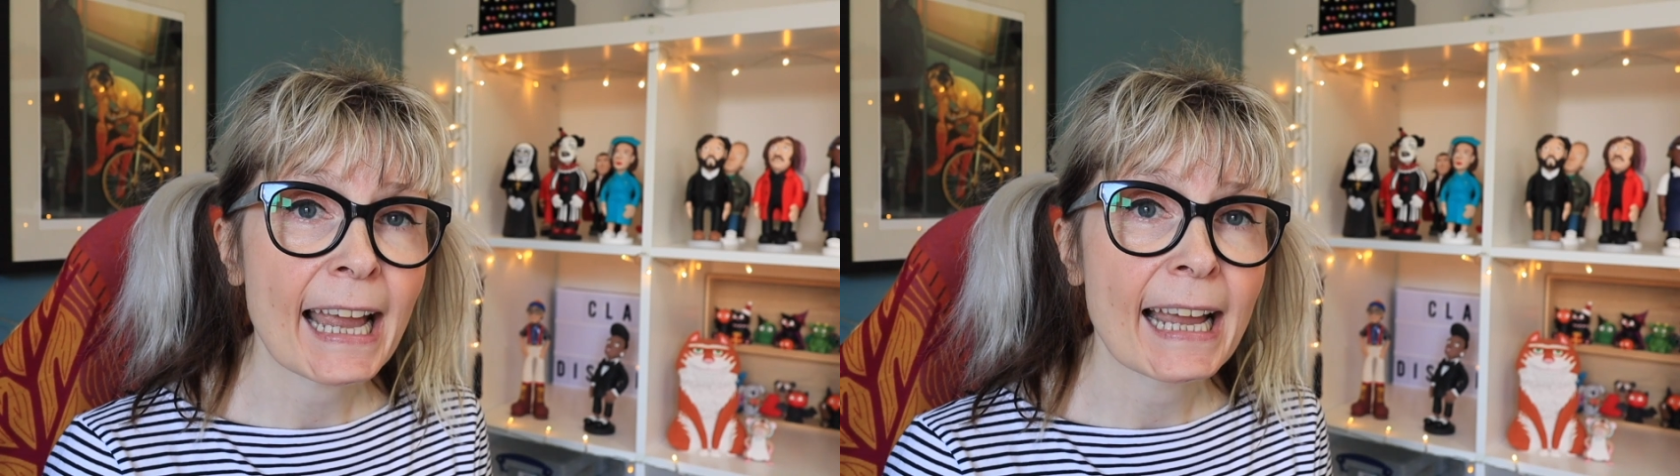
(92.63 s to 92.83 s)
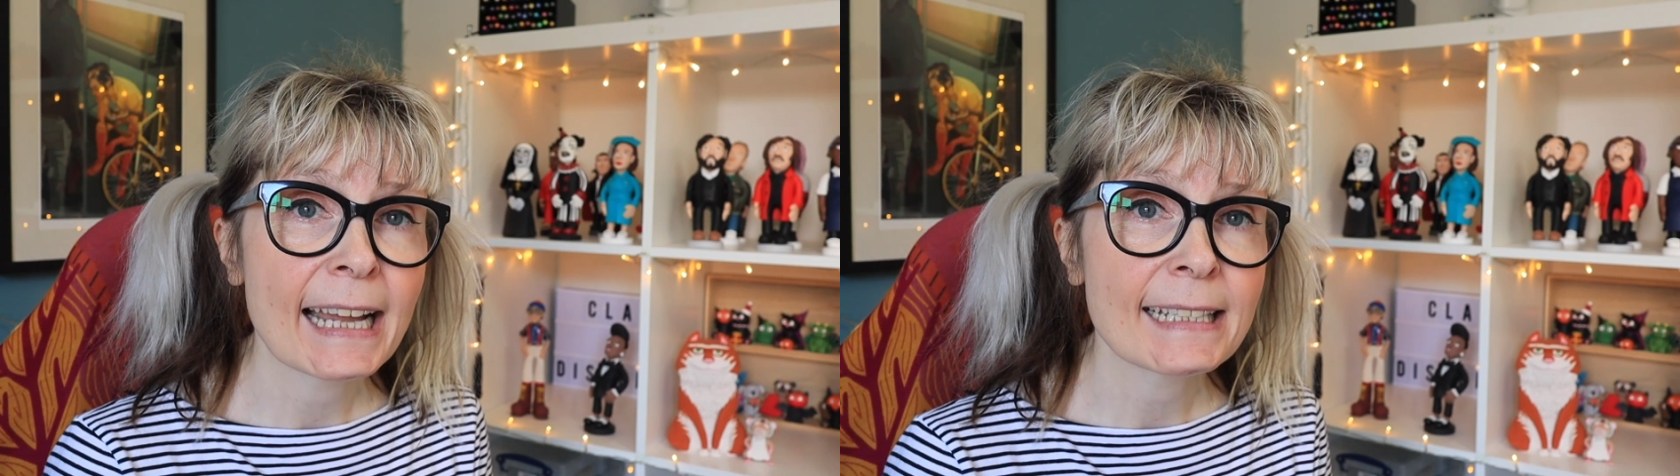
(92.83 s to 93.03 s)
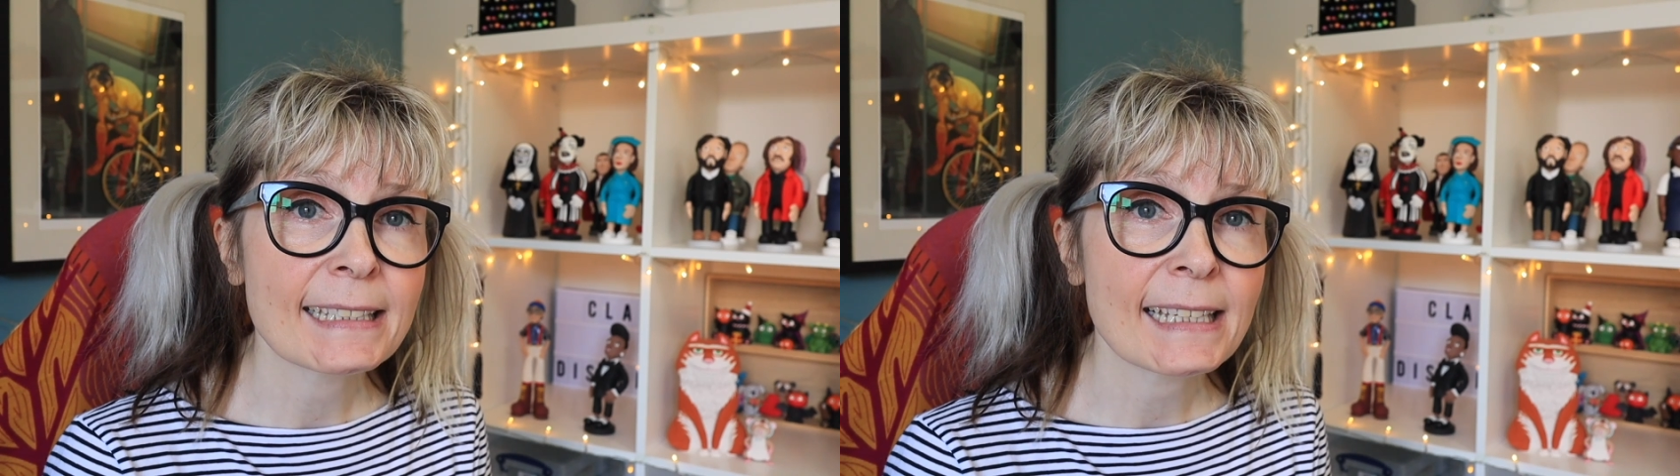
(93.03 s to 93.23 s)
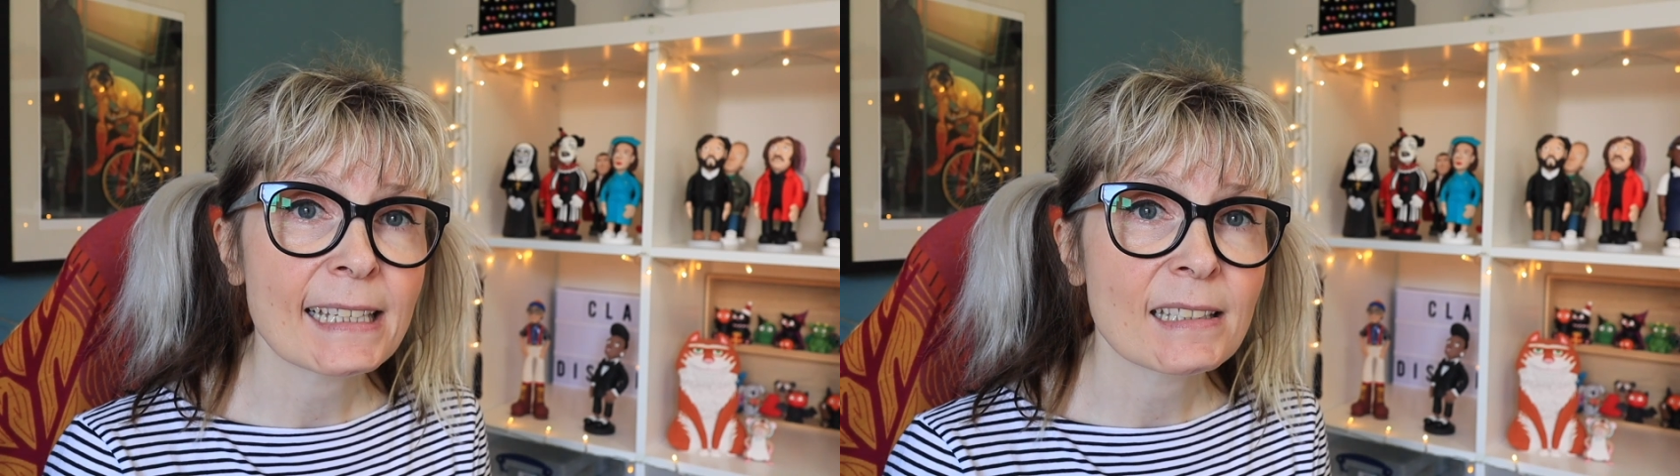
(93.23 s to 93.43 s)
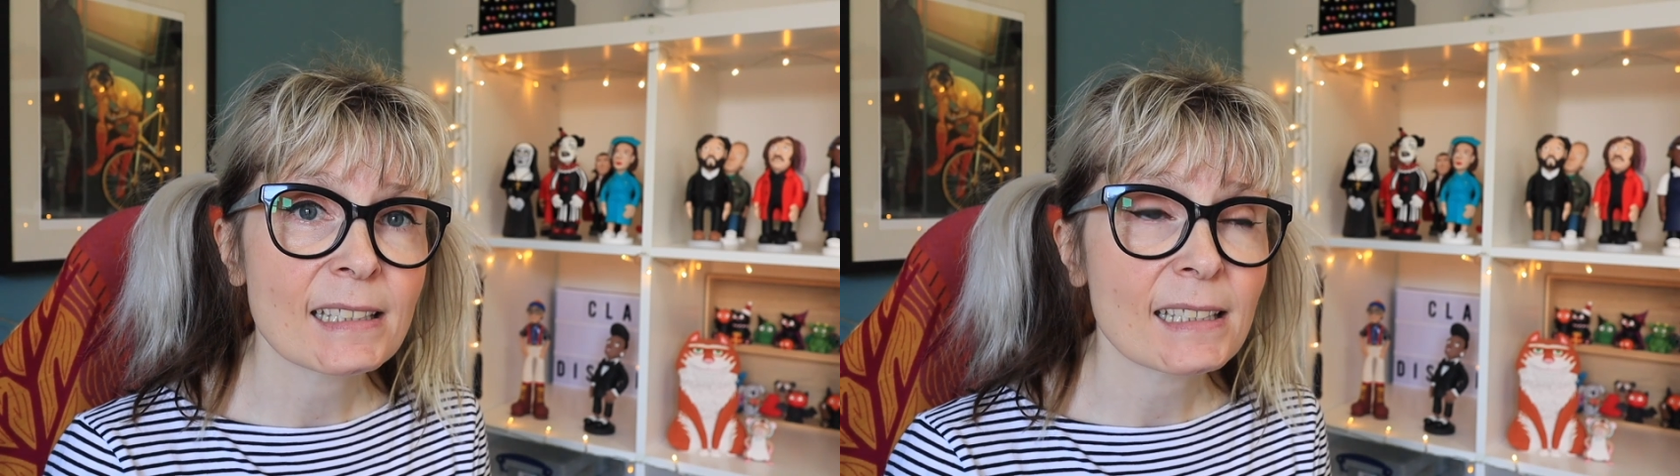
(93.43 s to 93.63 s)
and
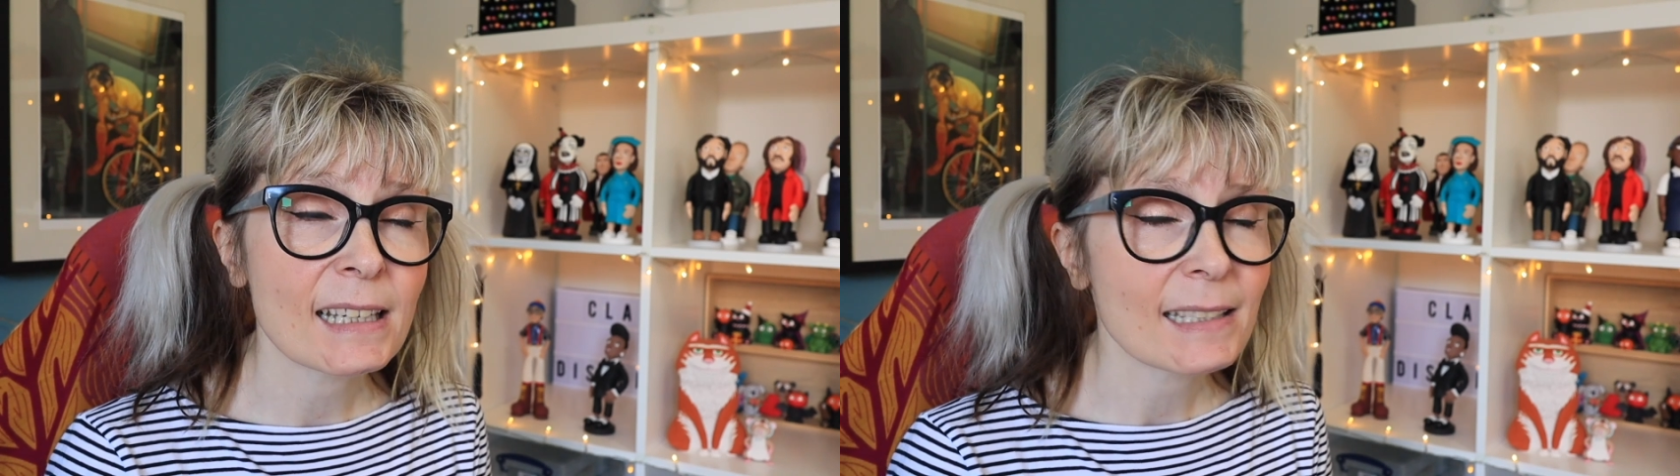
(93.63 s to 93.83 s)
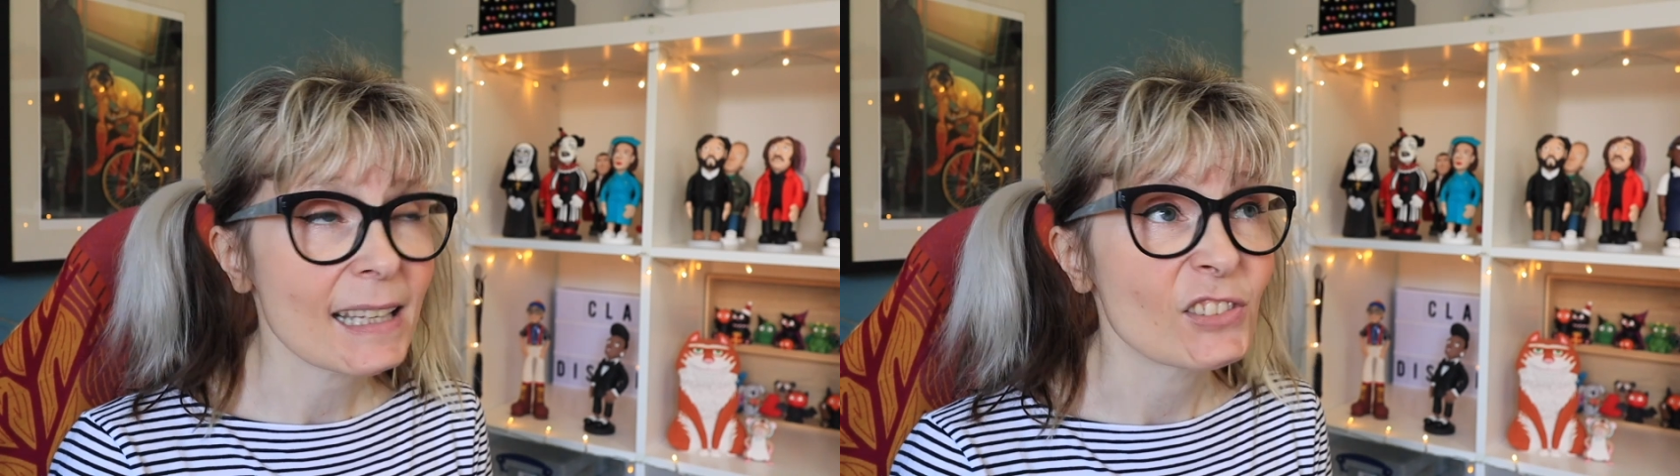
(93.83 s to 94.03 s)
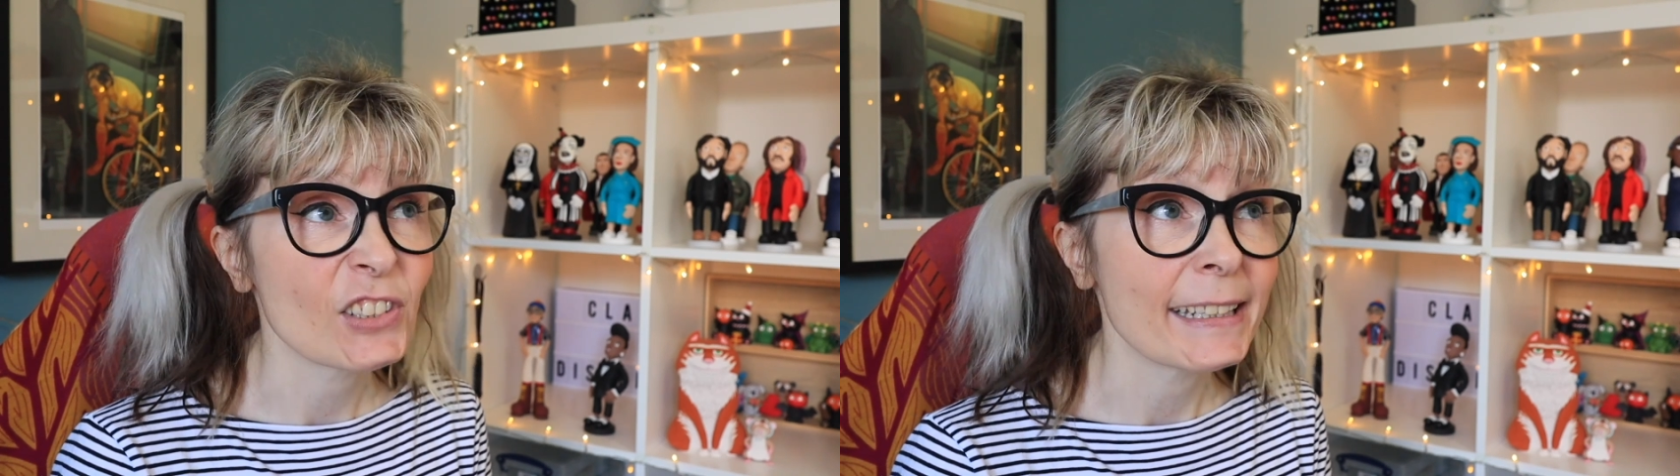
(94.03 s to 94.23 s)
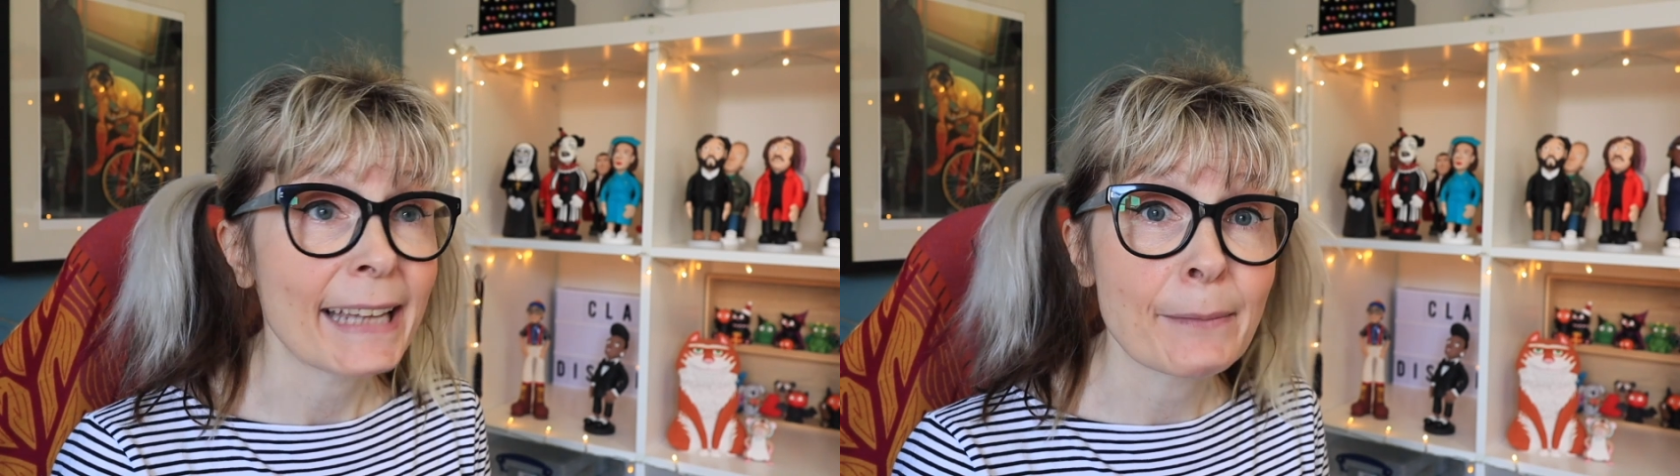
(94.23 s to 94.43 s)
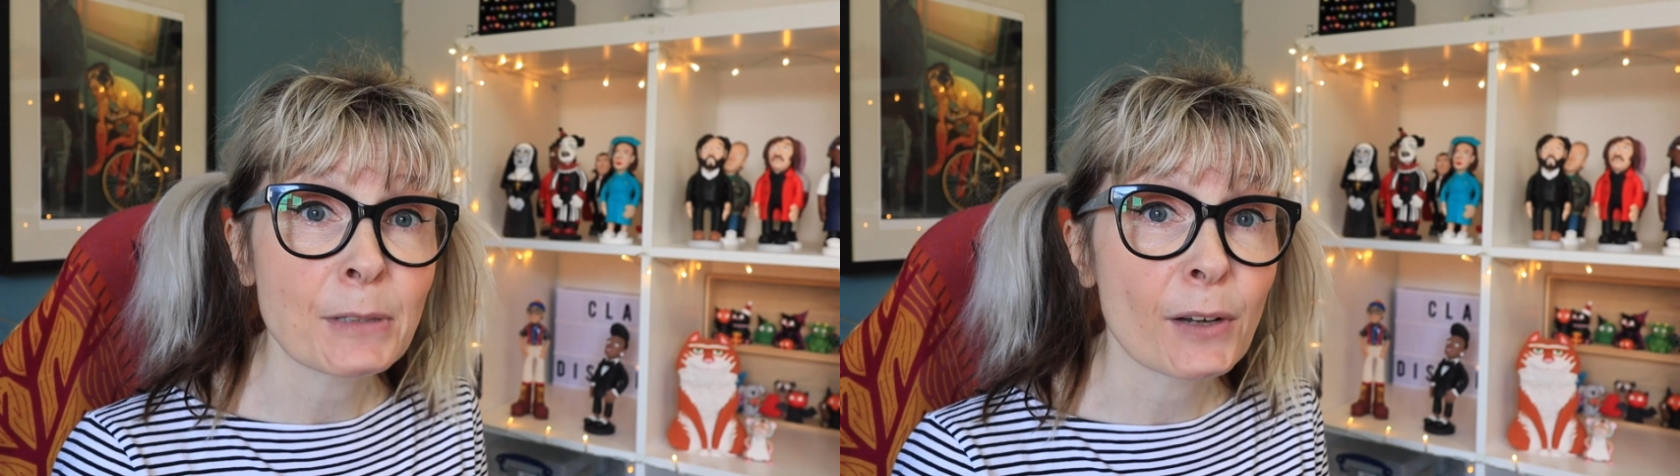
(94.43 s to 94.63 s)
it's essentially named